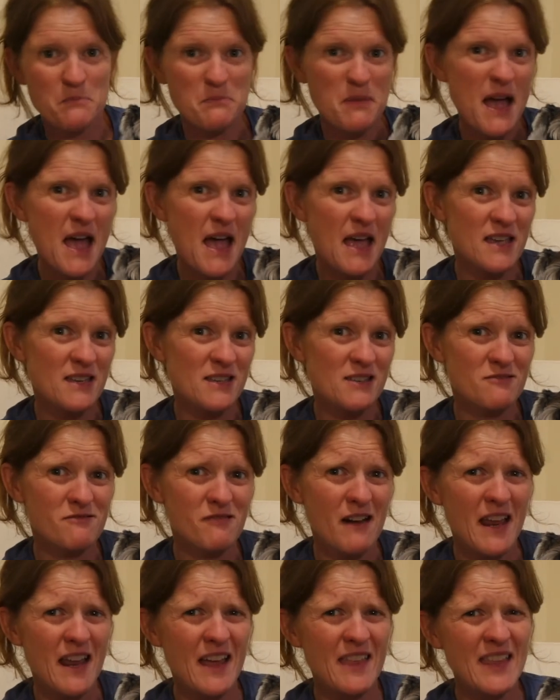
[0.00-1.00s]
pet is
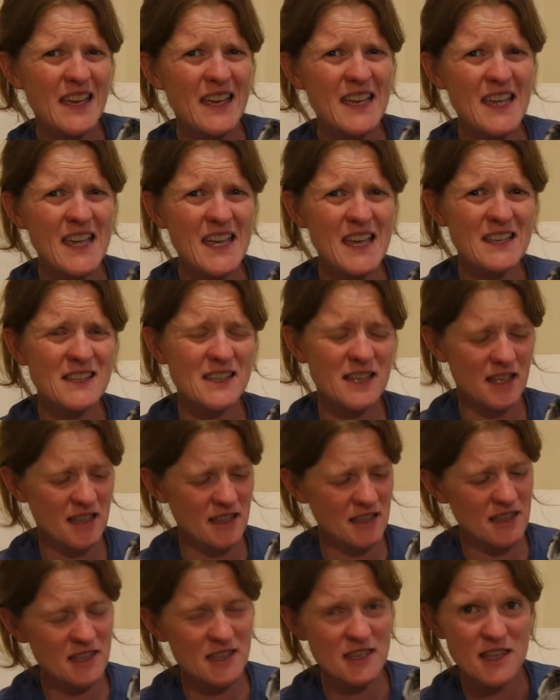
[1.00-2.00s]
great, and the kids
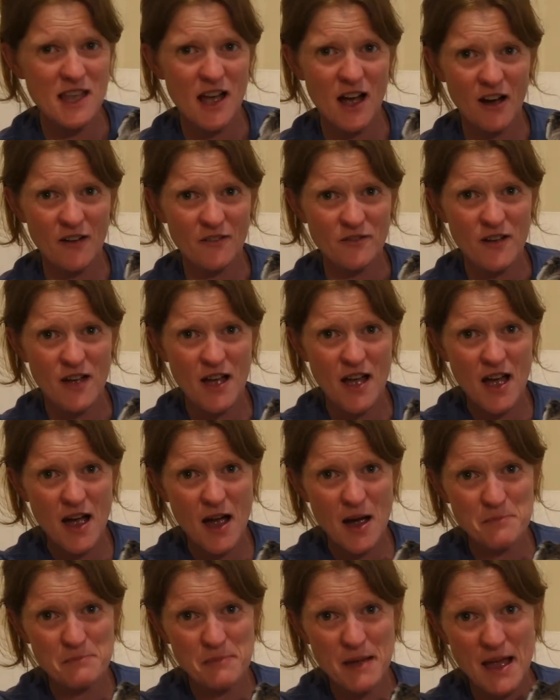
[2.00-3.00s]
love
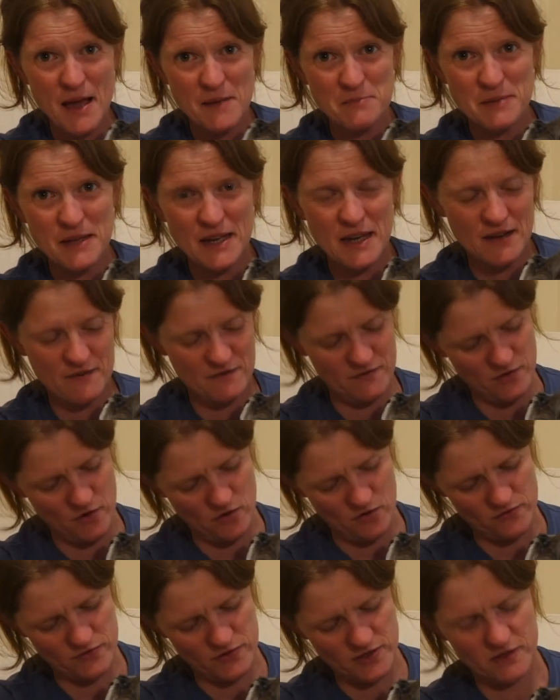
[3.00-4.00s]
a pet being
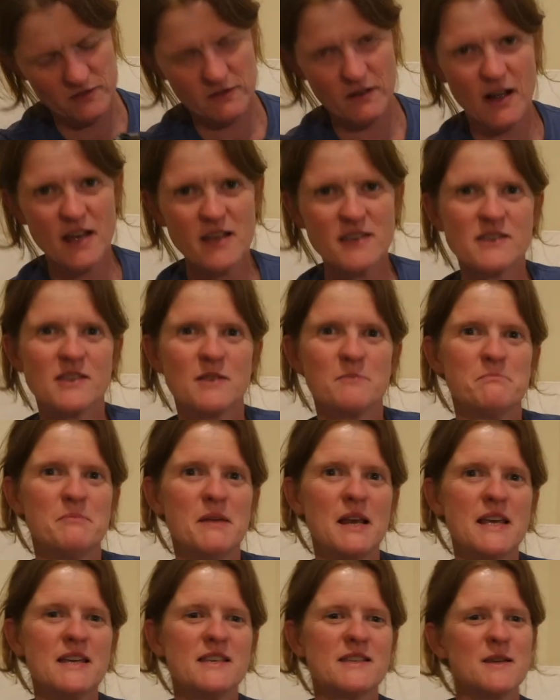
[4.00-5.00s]
involved. All right. So
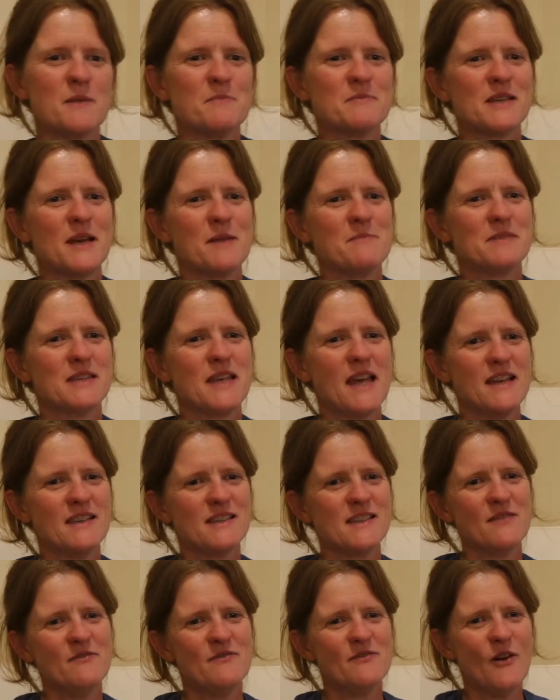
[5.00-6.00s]
Billy sometimes gets
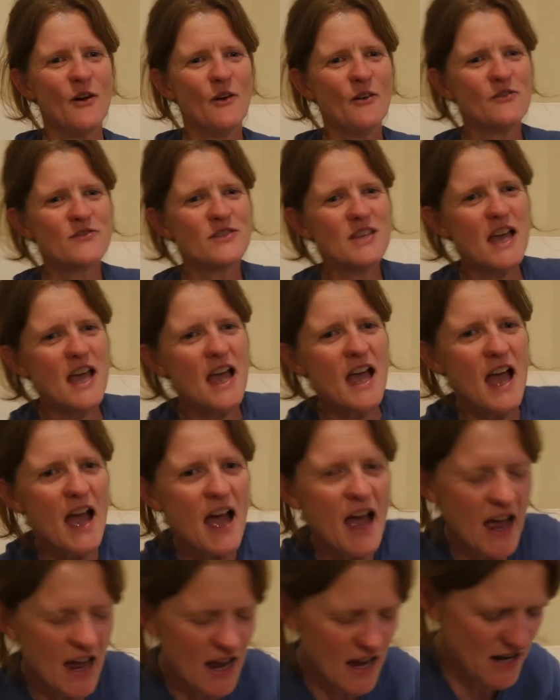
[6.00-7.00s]
involved,
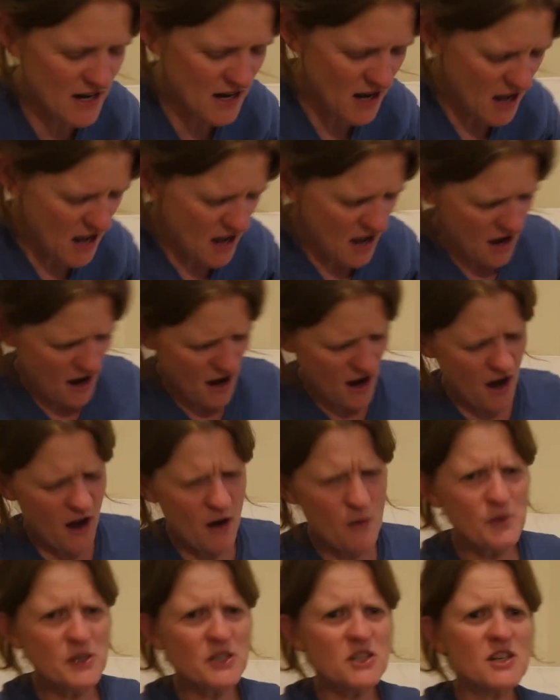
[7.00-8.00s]
and I
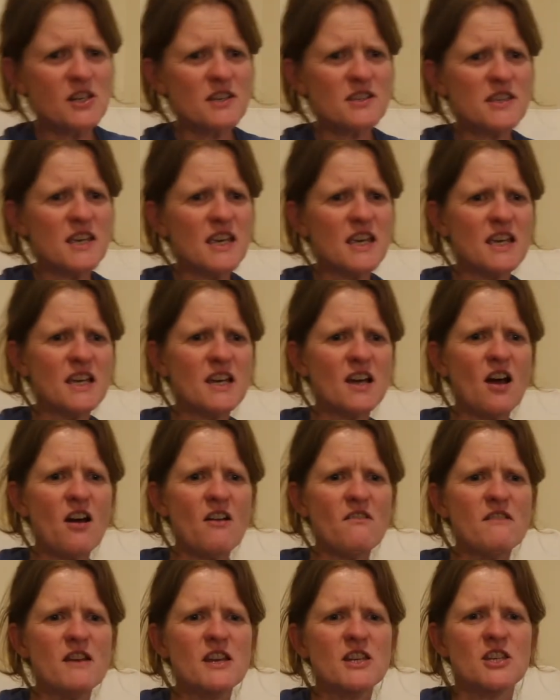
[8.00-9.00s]
would just
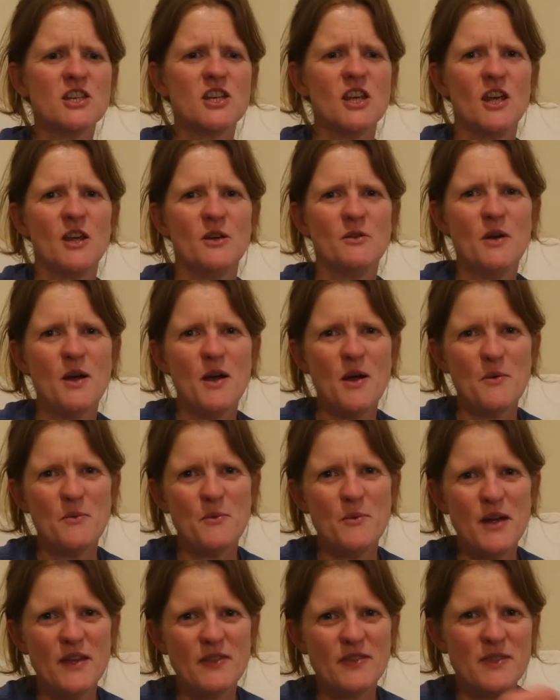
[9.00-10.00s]
encourage you
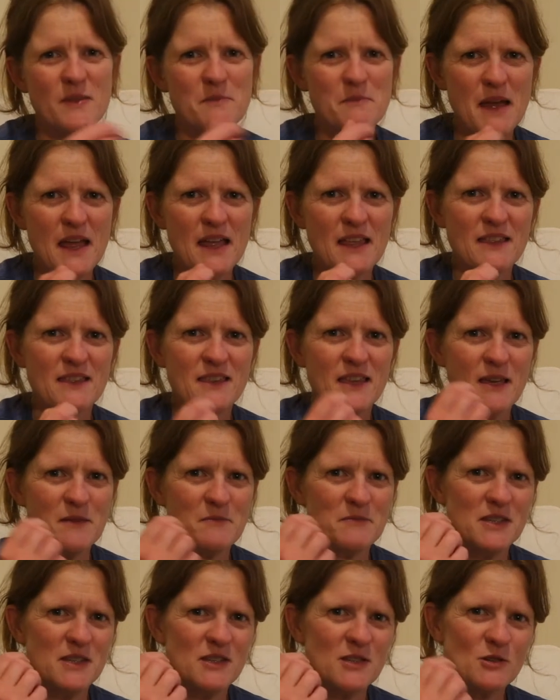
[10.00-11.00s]
with the main theme
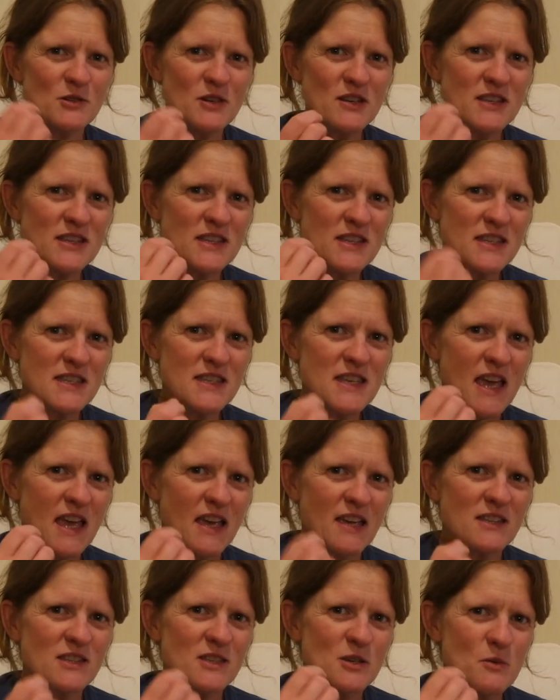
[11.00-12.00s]
to sort of stick
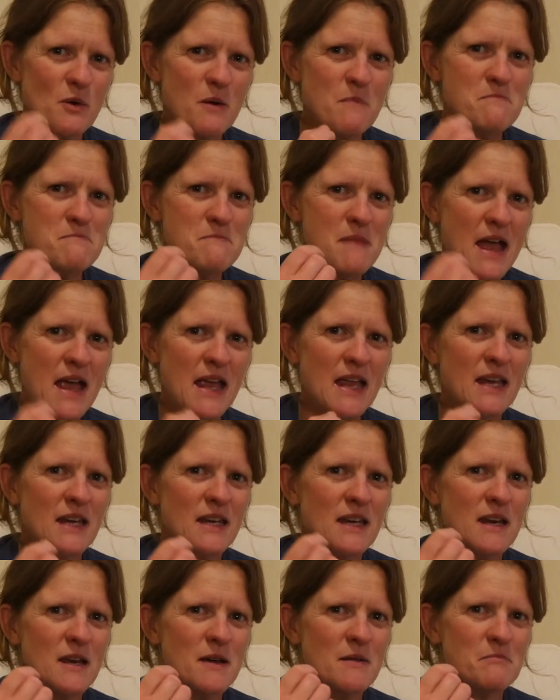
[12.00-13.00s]
to a main
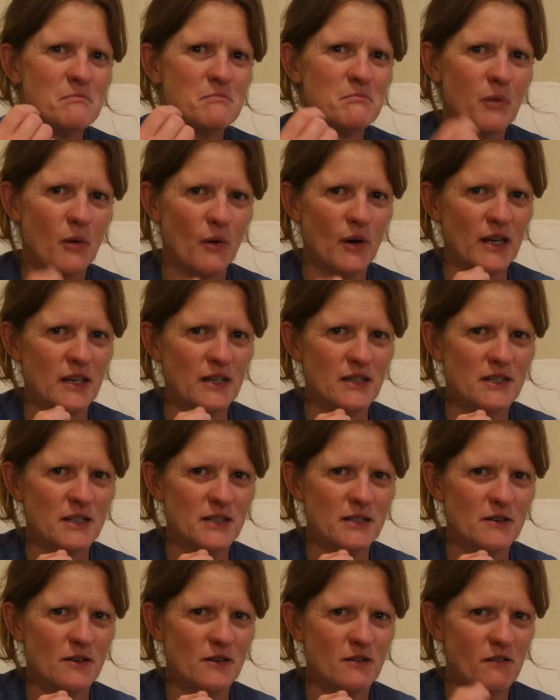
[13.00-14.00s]
point.
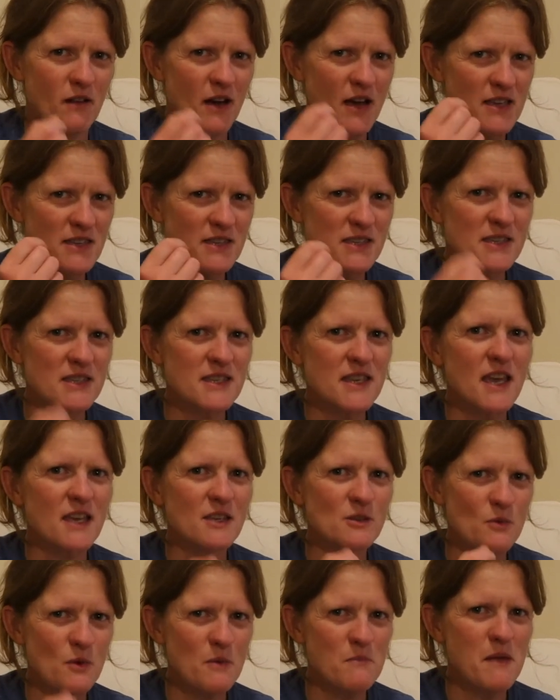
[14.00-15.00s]
All right. Stick
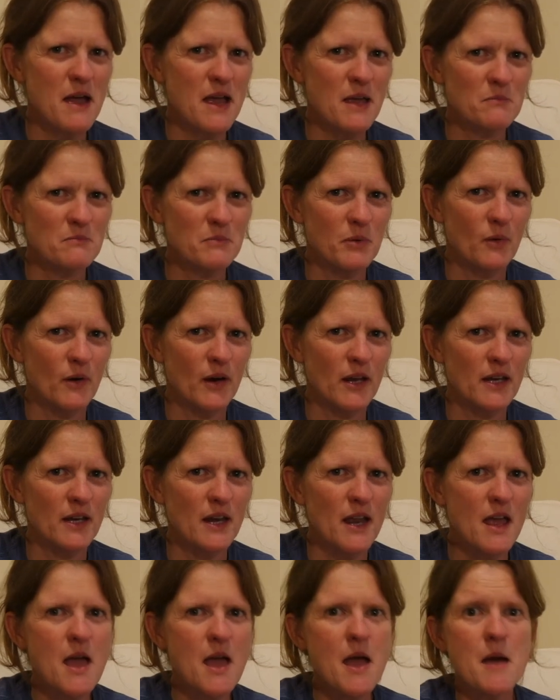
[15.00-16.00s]
to a main point,
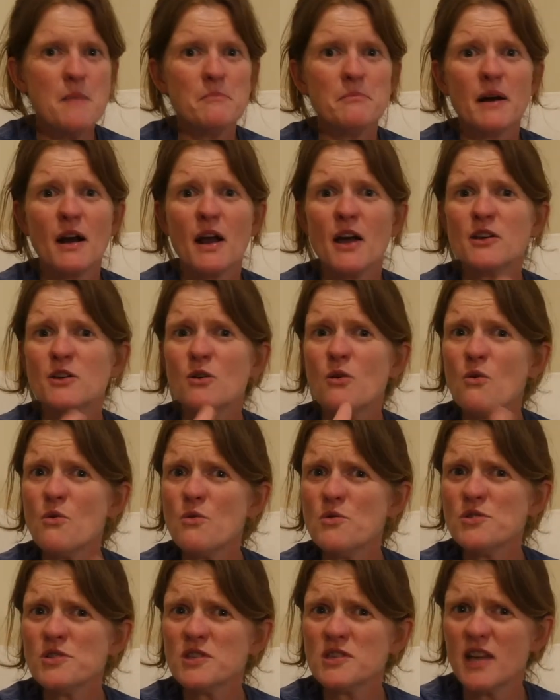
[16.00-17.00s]
but I'd
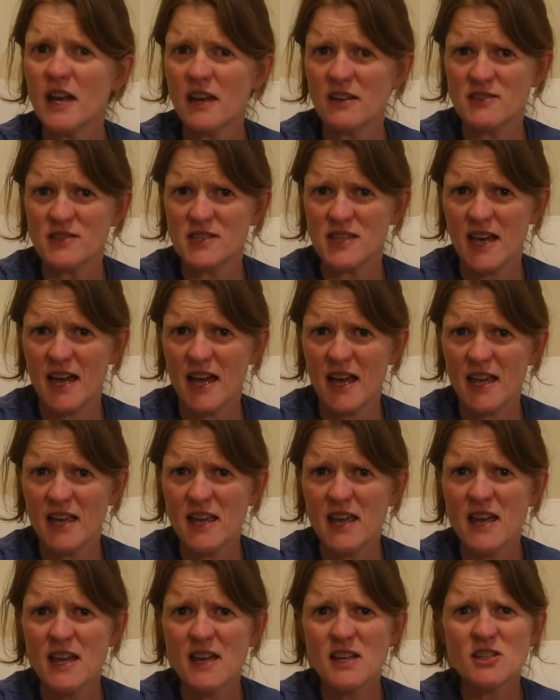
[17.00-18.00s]
also say
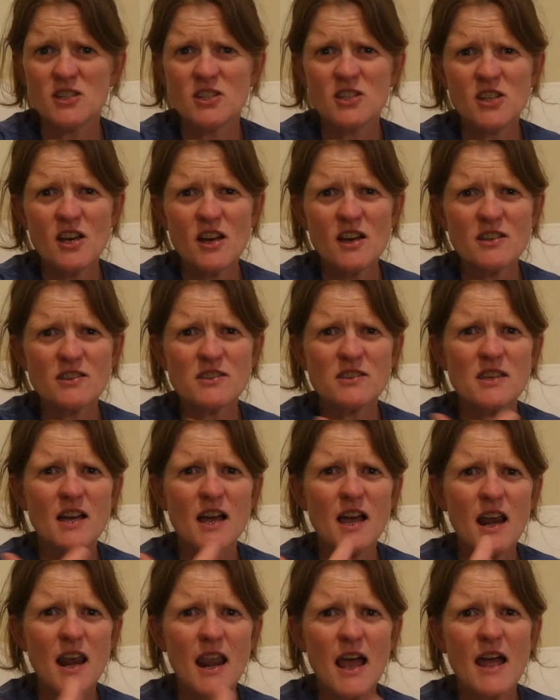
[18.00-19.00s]
just
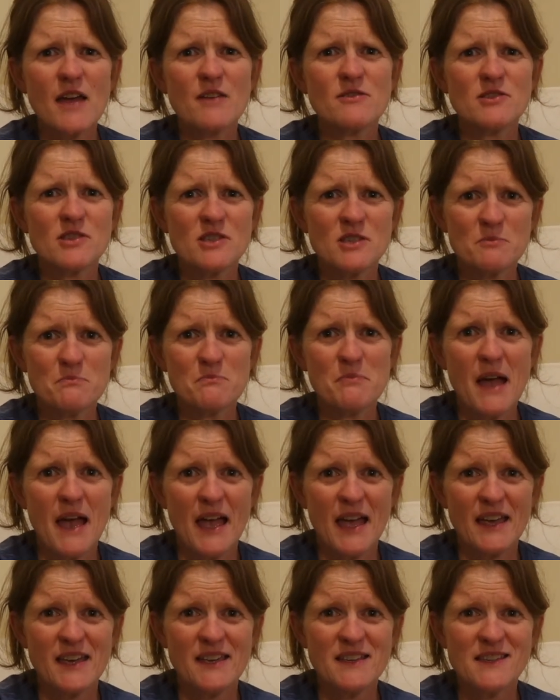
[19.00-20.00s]
allow
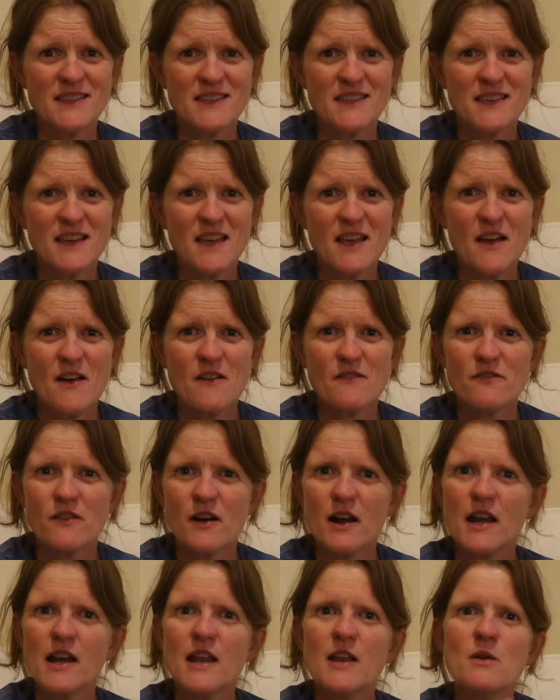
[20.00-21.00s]
space for
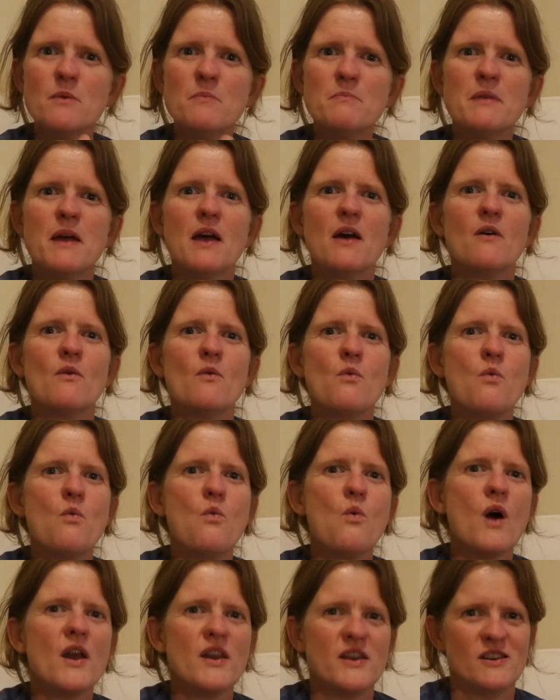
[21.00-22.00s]
a little bit of
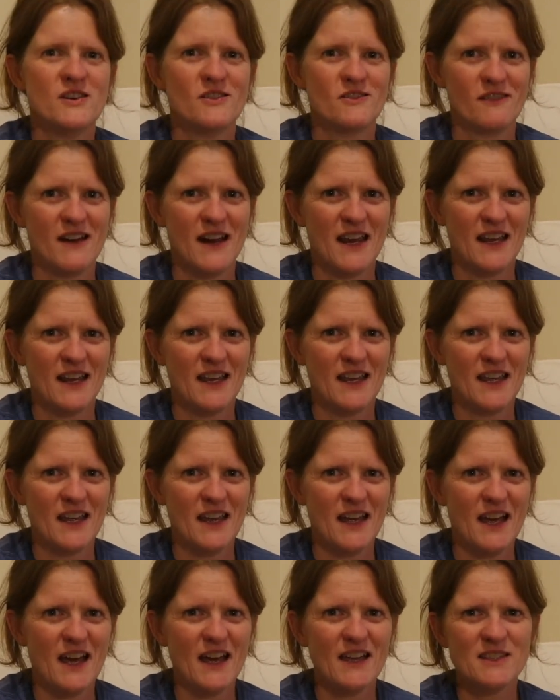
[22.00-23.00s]
wondering,
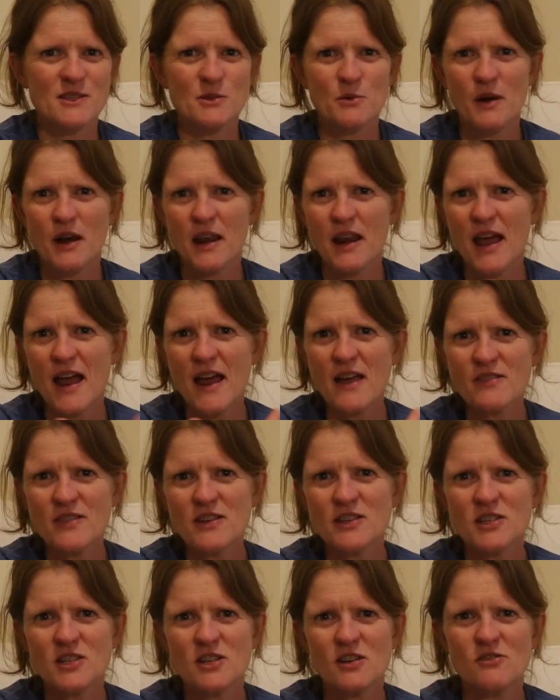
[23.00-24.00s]
and to allow the
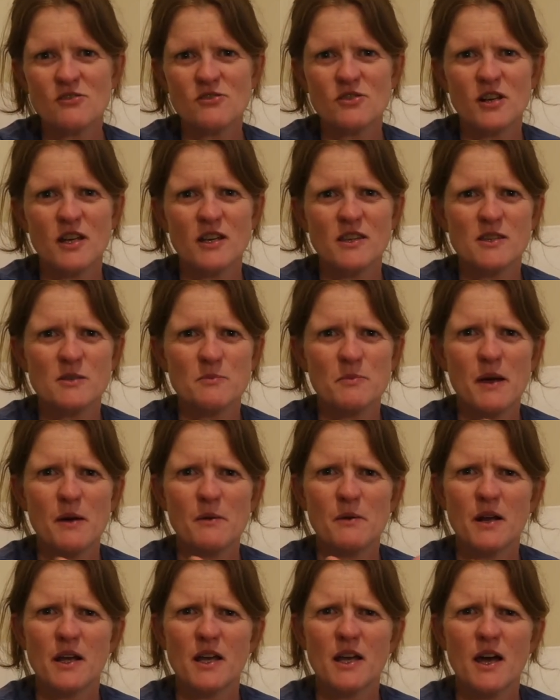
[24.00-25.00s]
children to be able
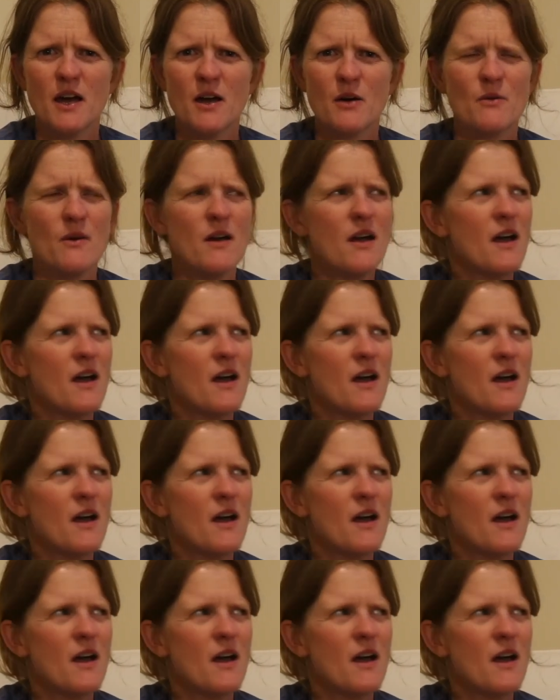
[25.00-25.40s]
to go,